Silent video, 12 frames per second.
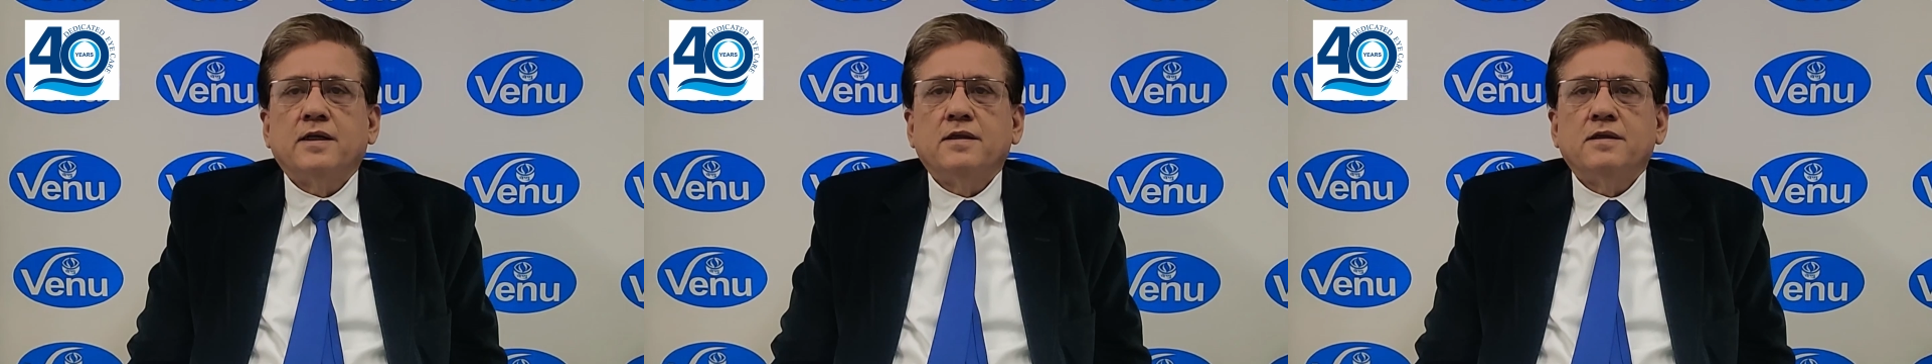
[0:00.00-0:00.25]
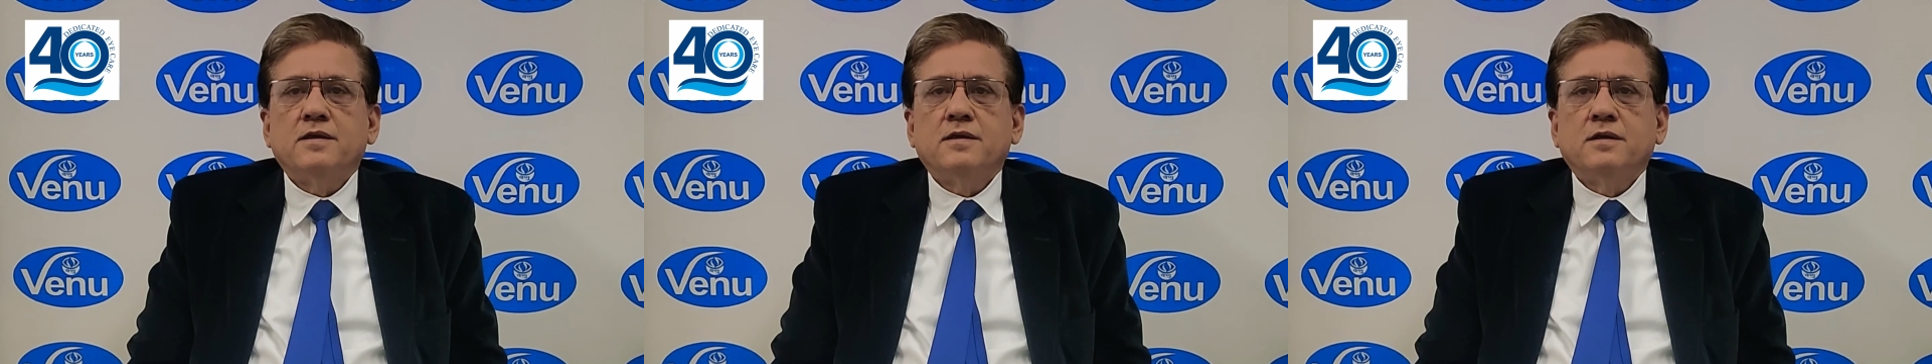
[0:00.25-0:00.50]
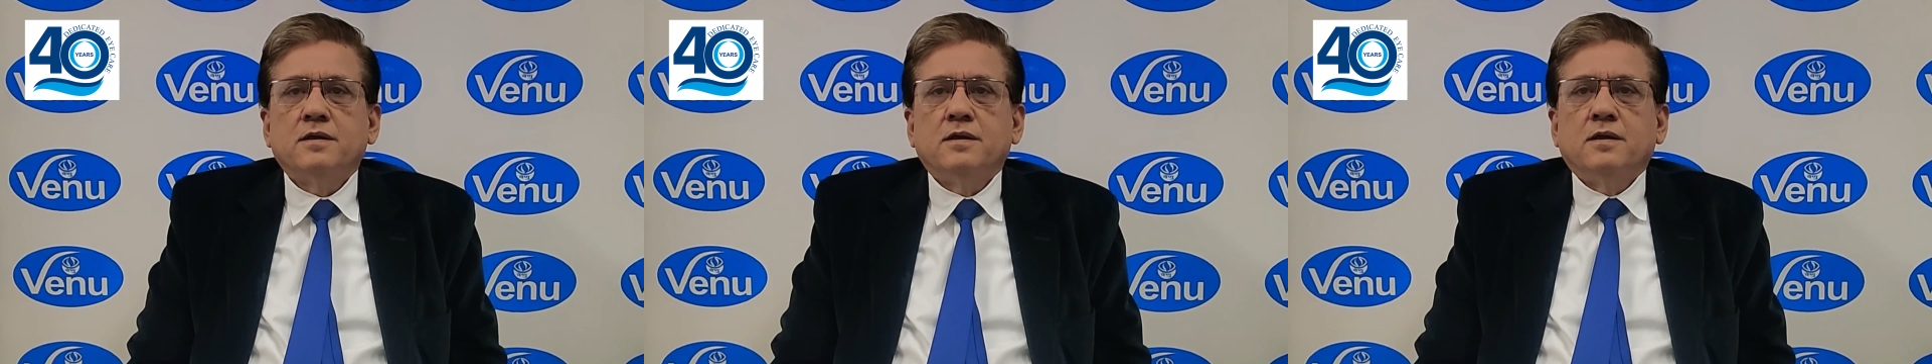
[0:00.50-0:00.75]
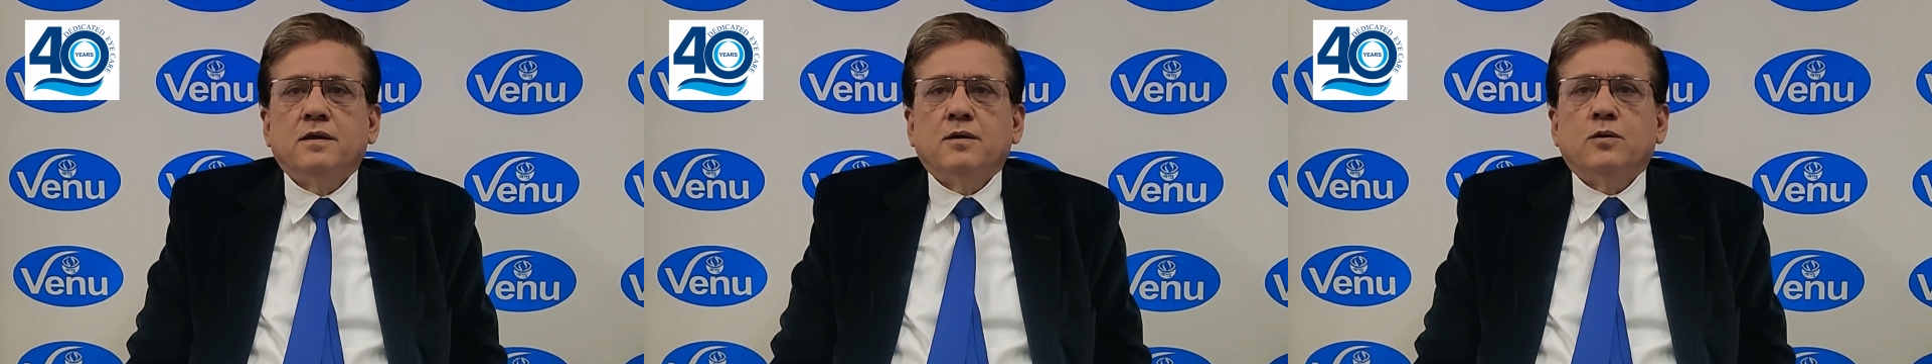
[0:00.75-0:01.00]
signs,
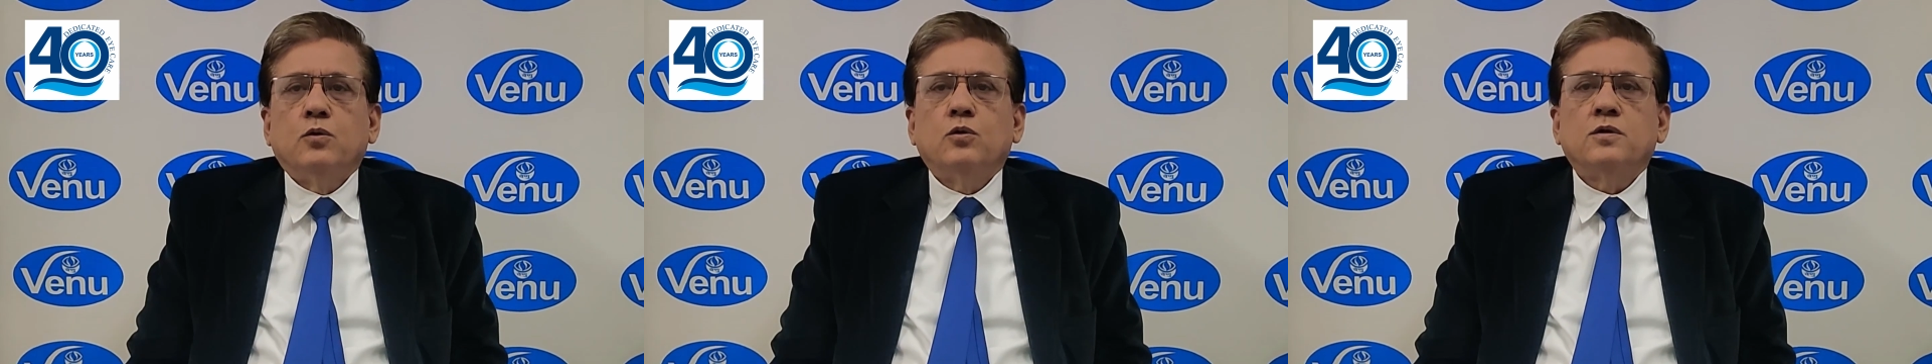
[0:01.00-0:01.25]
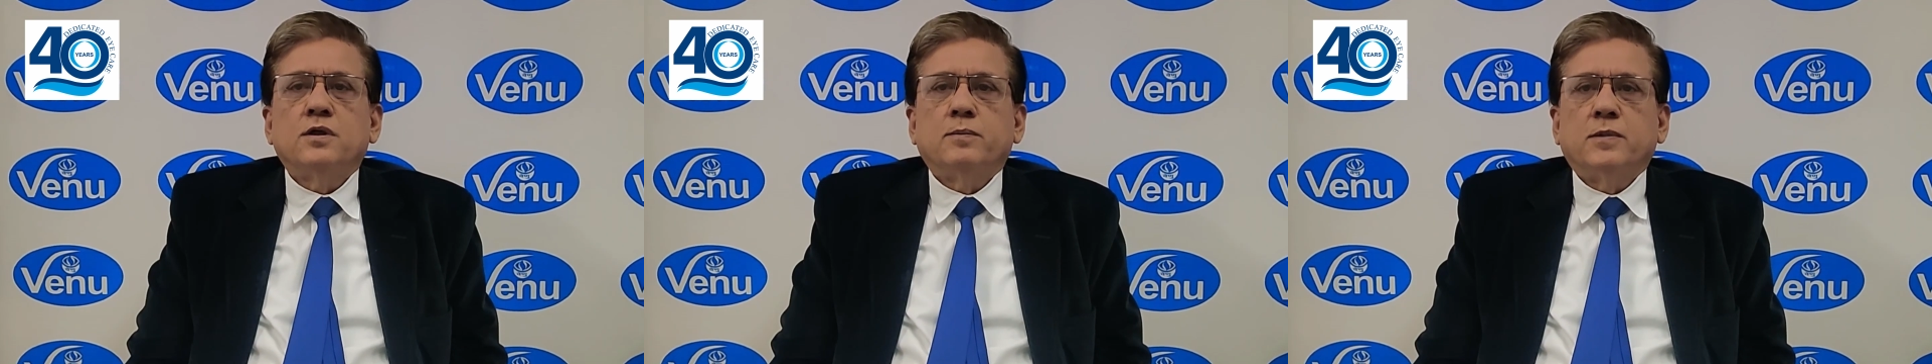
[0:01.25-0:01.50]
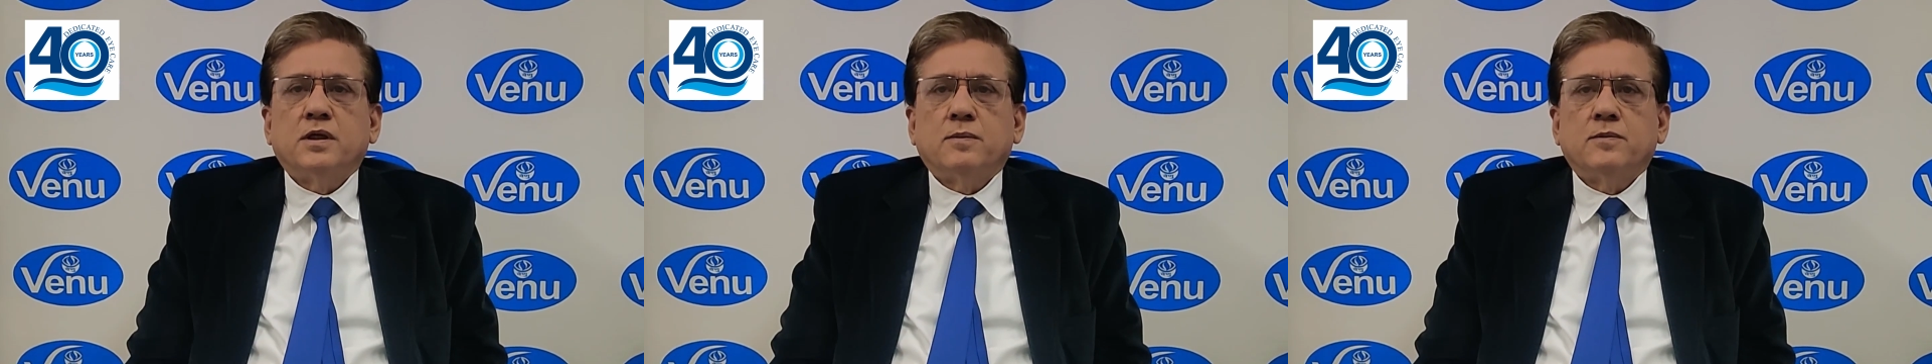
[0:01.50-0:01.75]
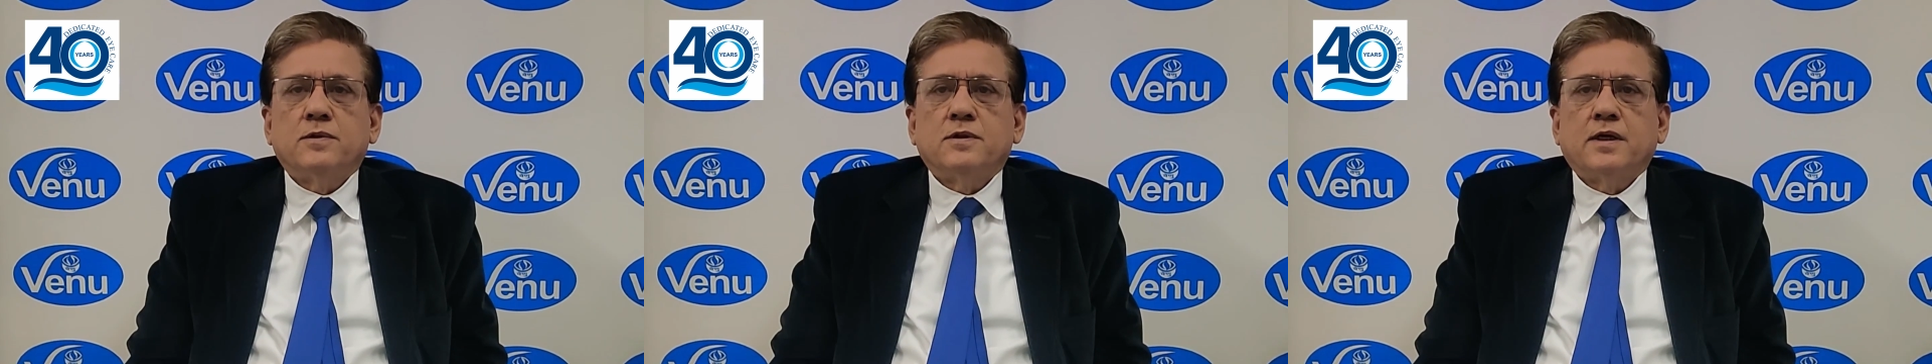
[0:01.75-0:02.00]
no
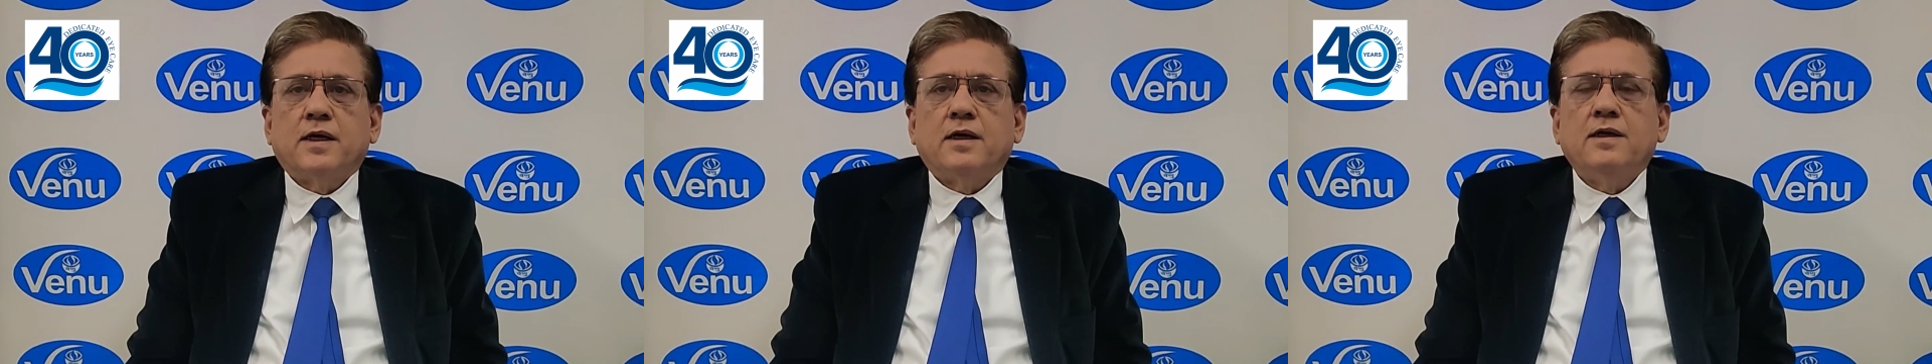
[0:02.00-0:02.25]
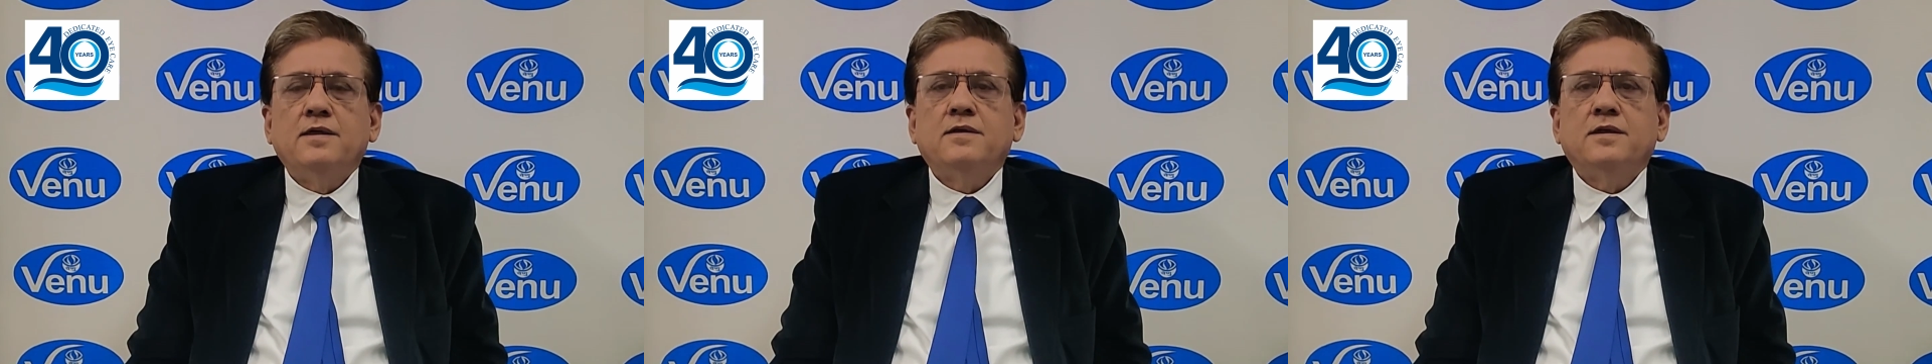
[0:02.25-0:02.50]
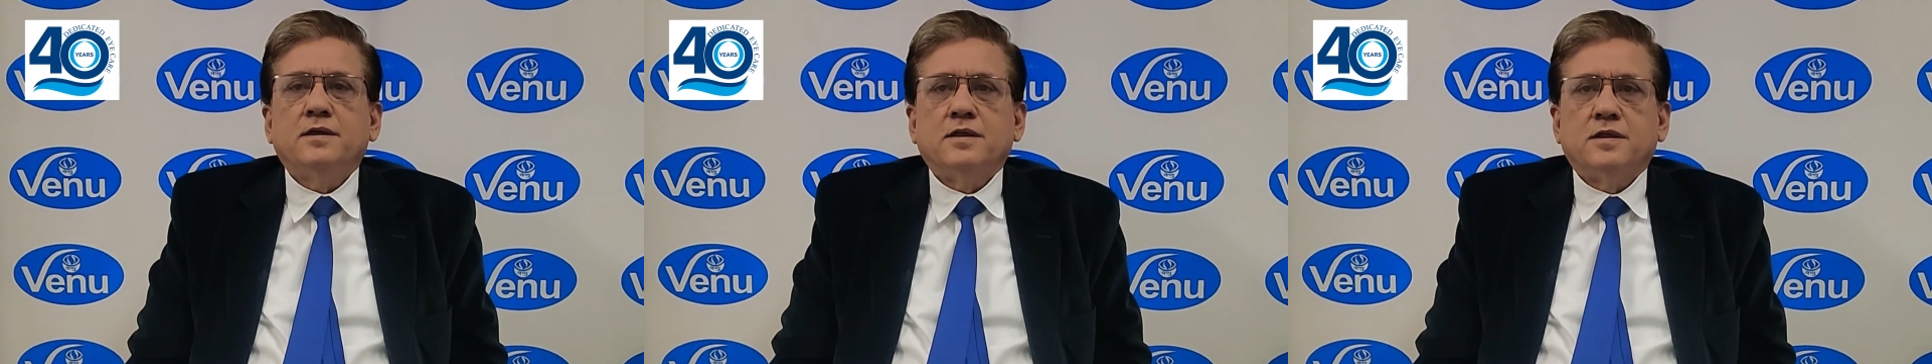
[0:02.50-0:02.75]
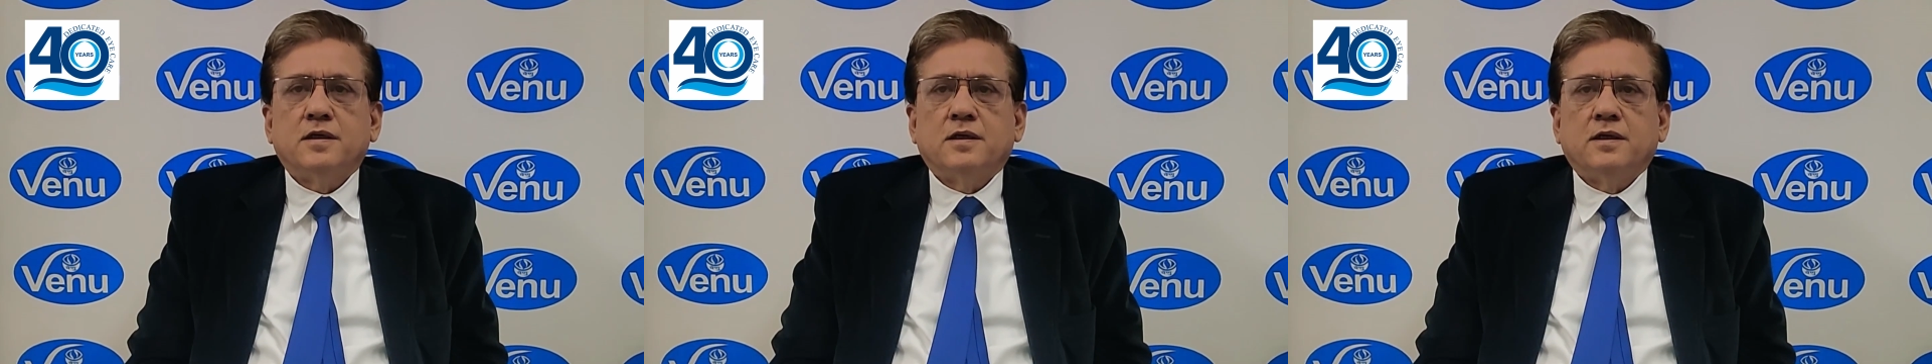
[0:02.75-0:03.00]
symptoms, at least
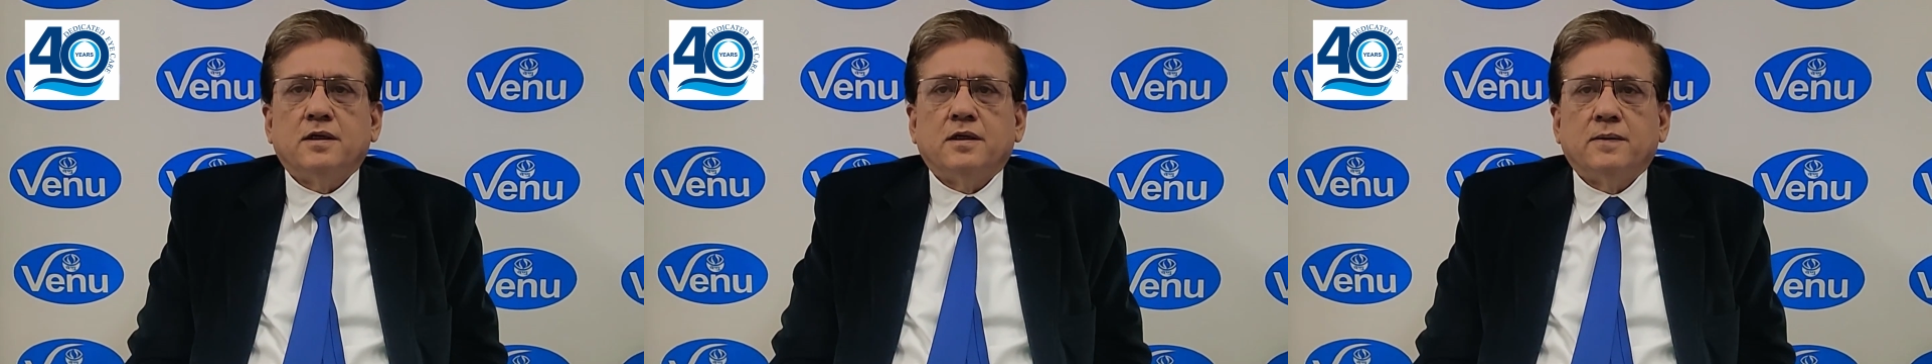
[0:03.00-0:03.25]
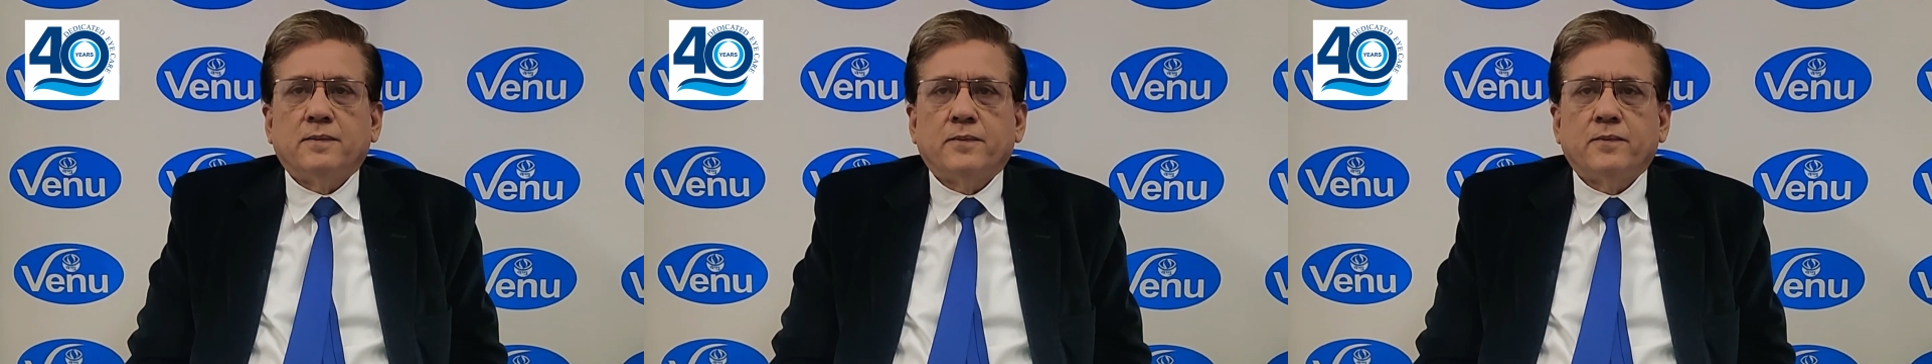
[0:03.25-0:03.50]
initially.